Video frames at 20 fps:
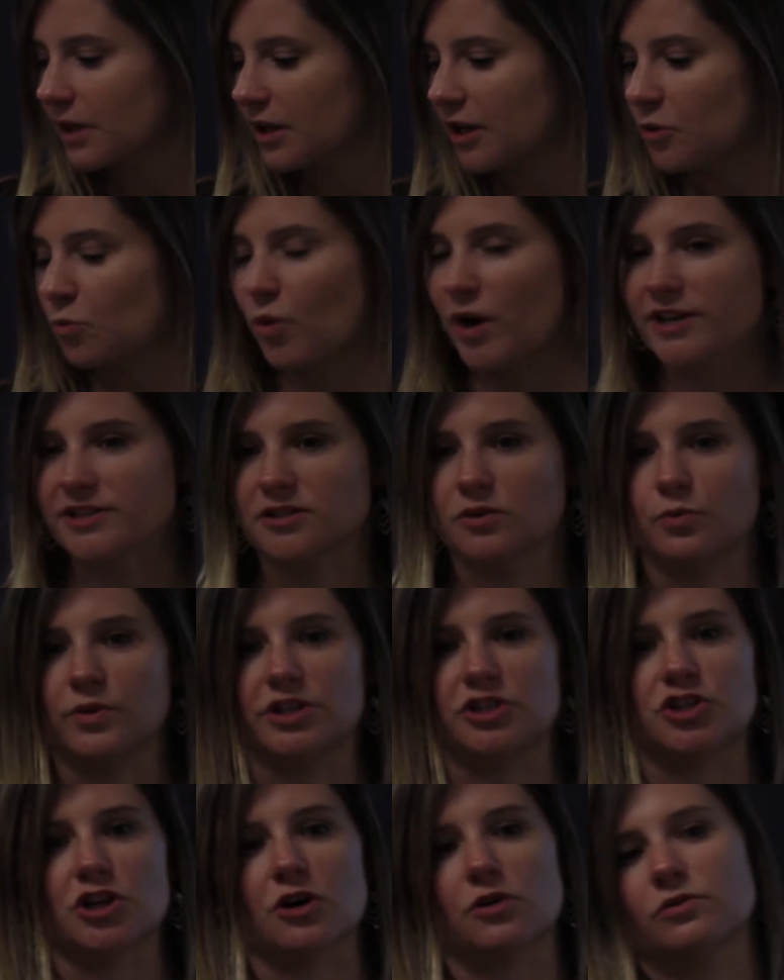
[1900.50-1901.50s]
in ways that
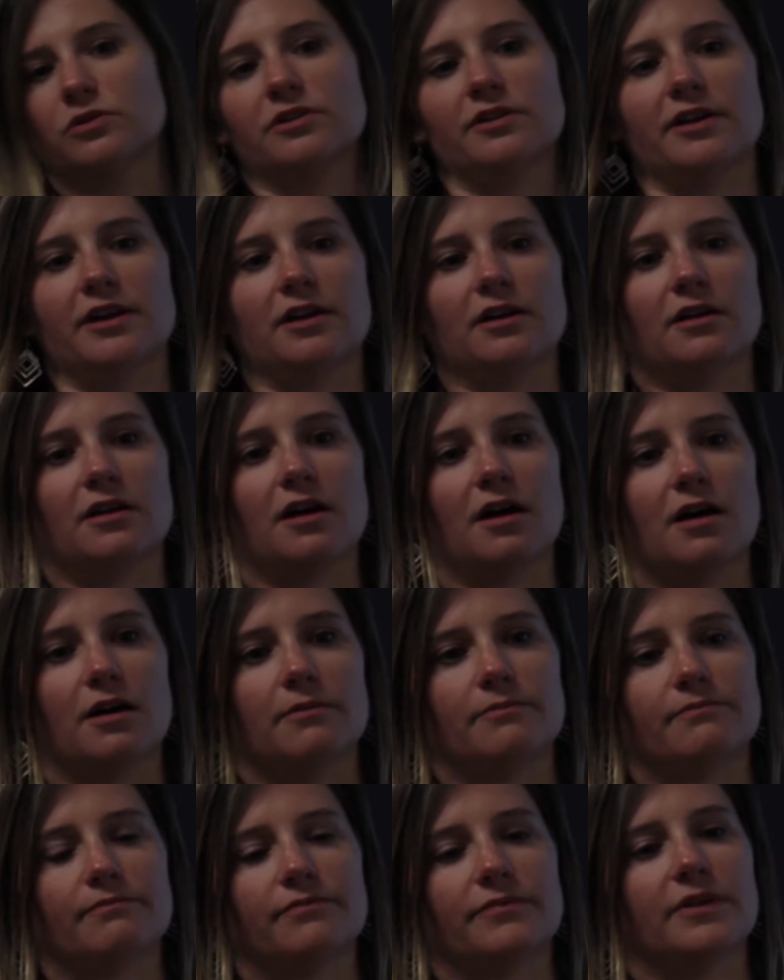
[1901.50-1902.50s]
we don't
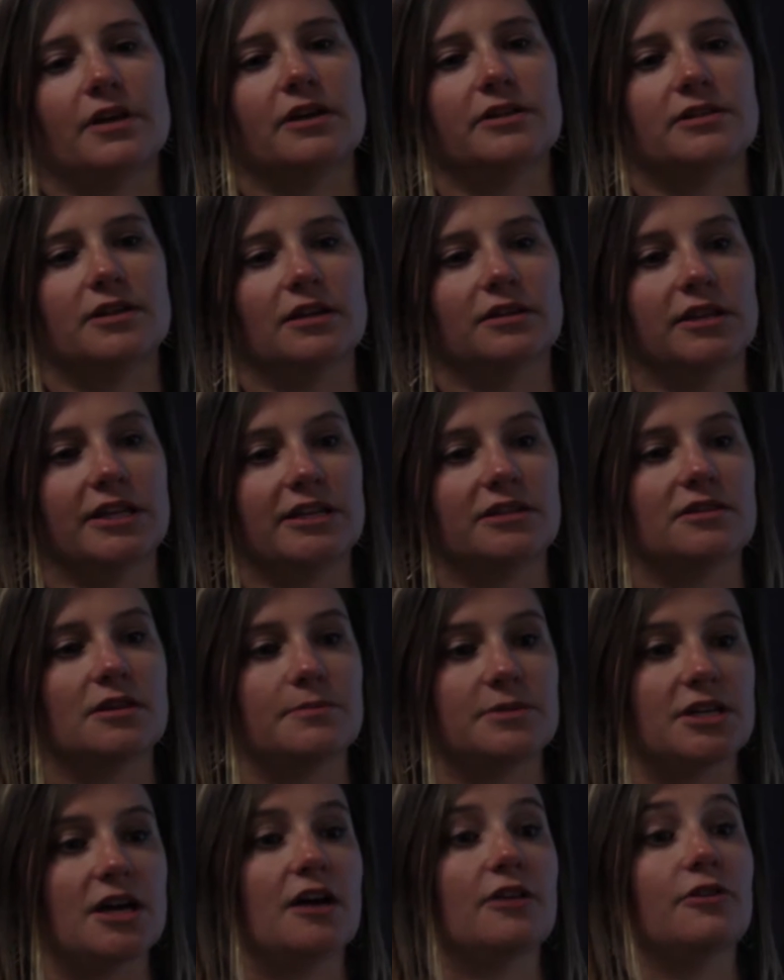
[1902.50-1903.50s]
link
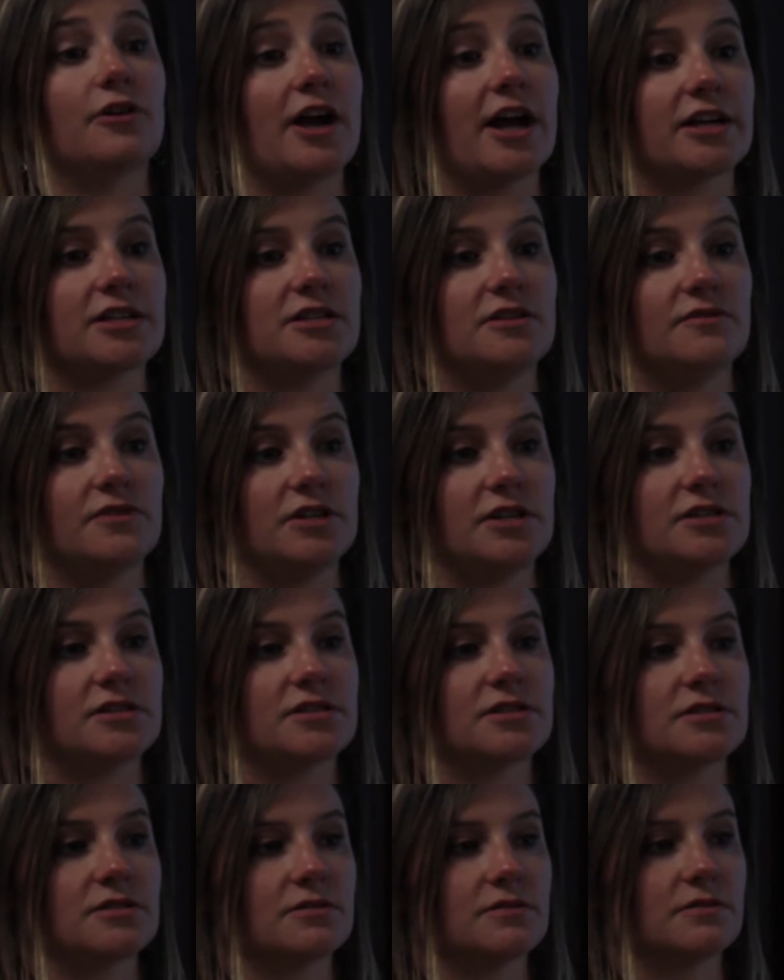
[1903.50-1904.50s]
them to other
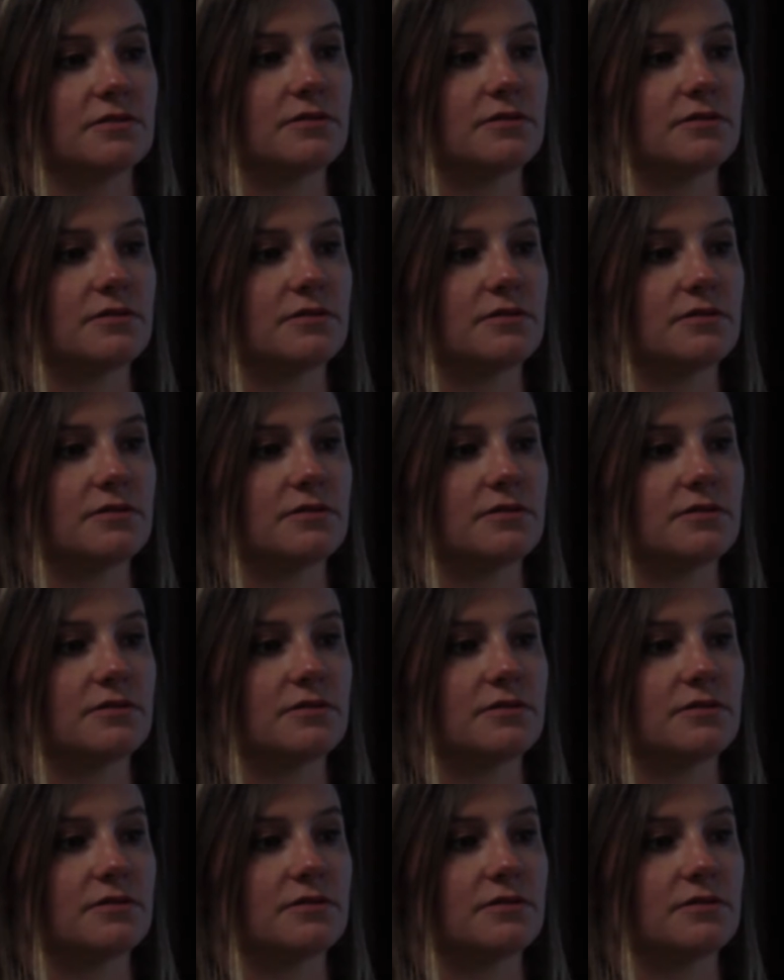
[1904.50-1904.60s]
activities,